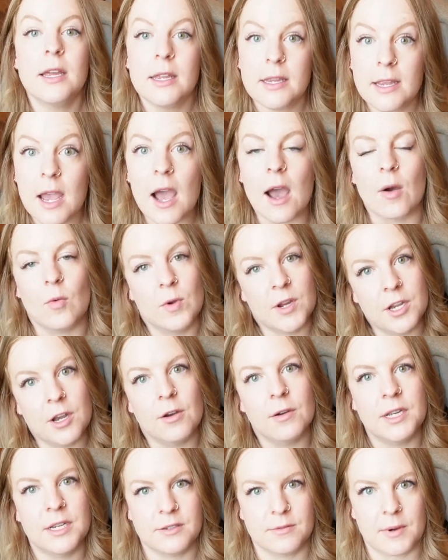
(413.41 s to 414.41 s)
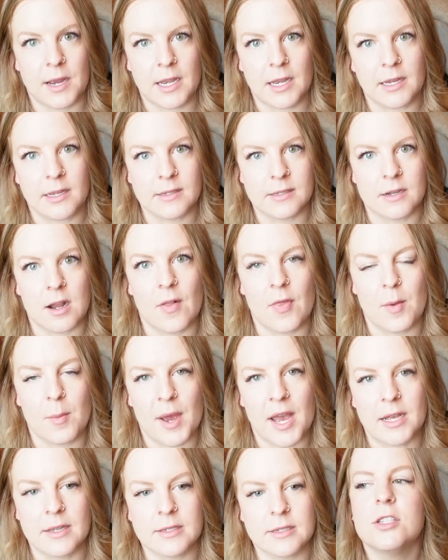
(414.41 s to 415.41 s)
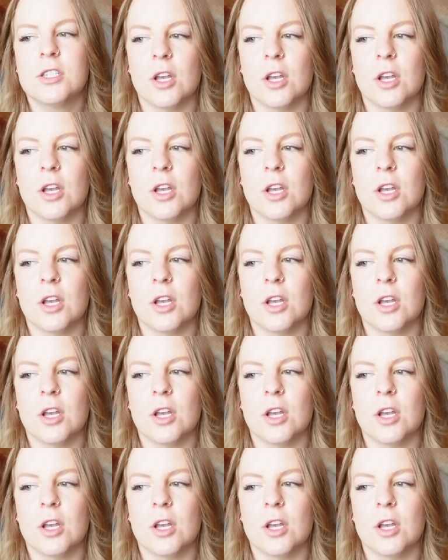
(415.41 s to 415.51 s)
yeah, we know his writing is not the best.